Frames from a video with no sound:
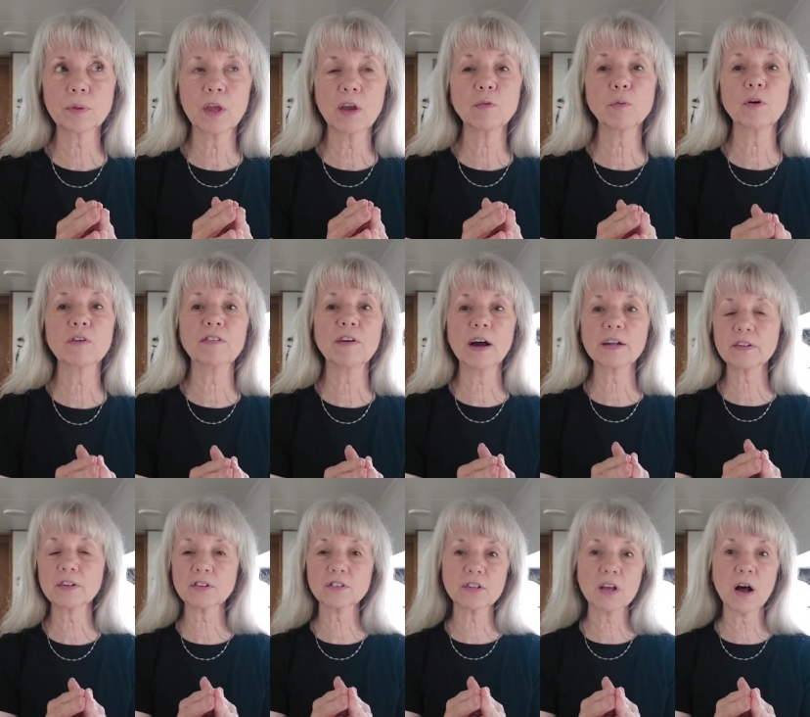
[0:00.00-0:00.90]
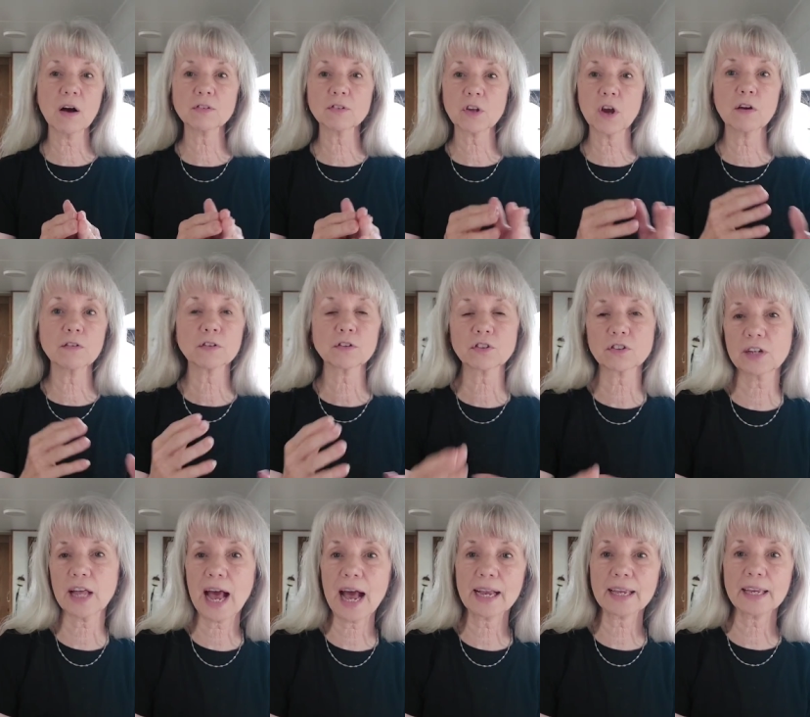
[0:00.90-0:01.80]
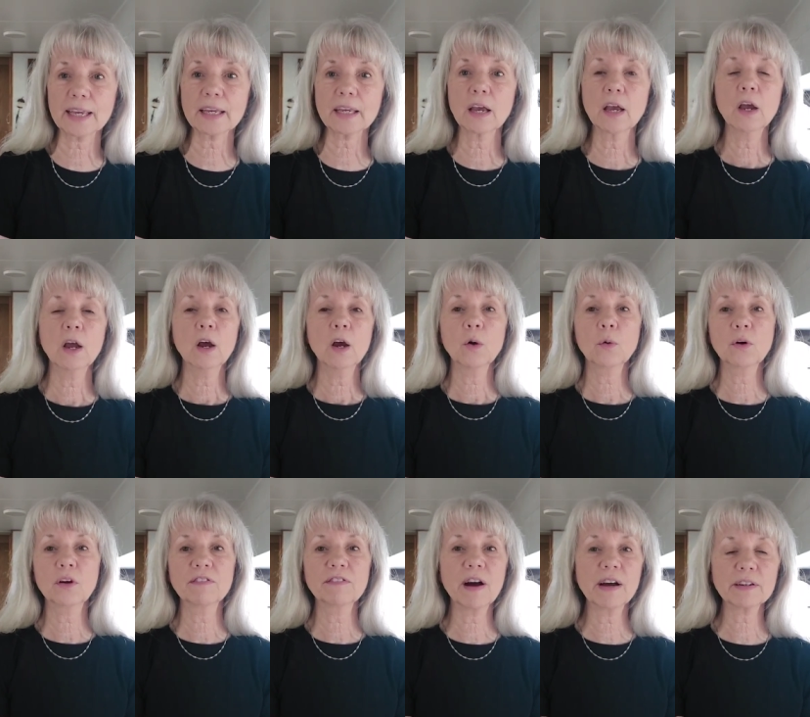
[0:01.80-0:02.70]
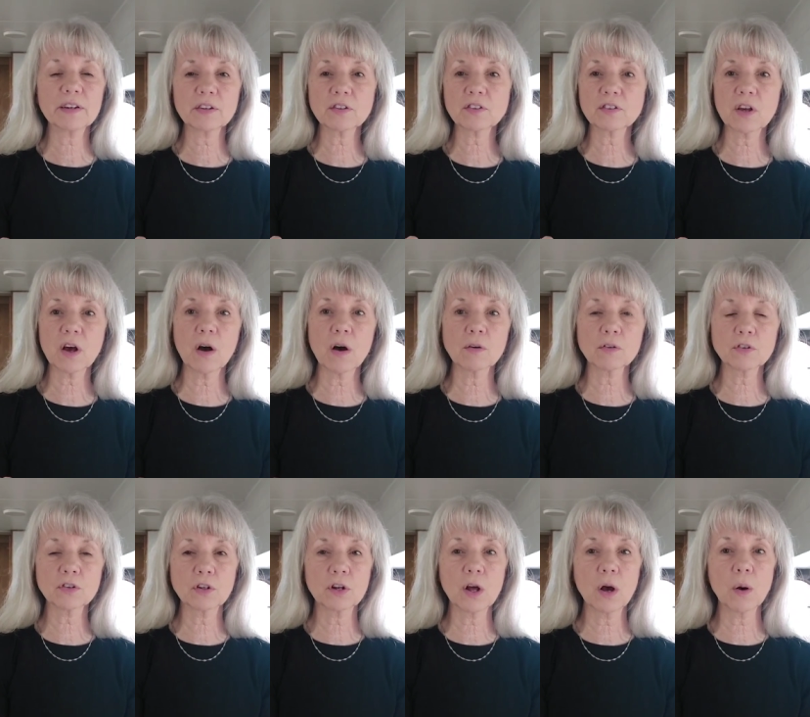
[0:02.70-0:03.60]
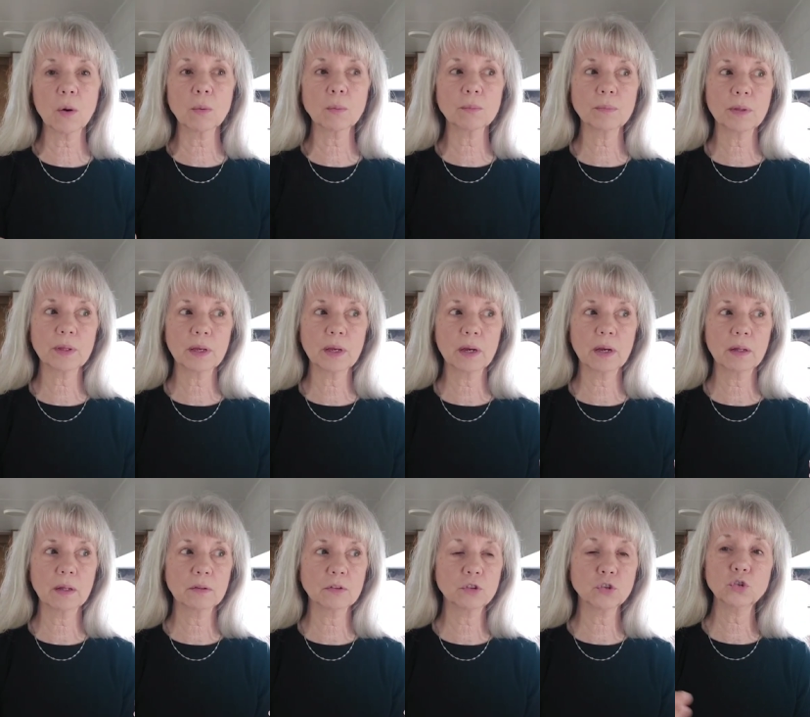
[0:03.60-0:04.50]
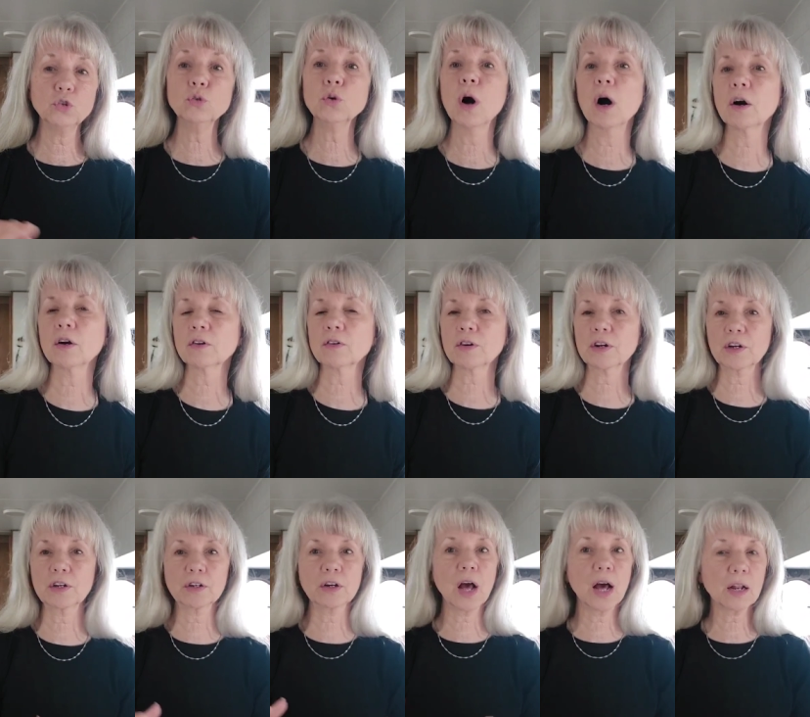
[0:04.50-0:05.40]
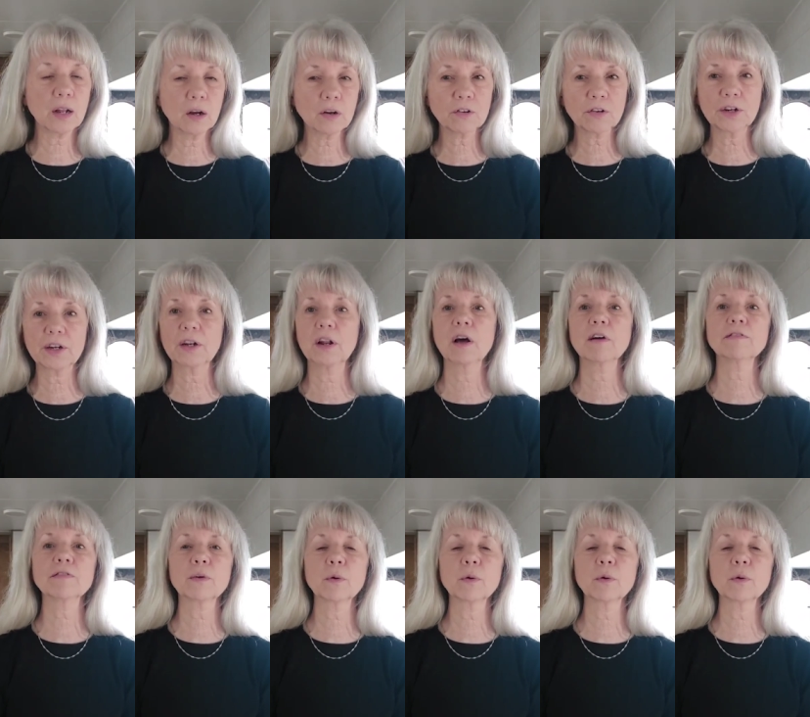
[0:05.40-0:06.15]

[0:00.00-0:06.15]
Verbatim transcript: if we find ourselves over snacking, we find ourselves, you know, too hungry or not hungry enough.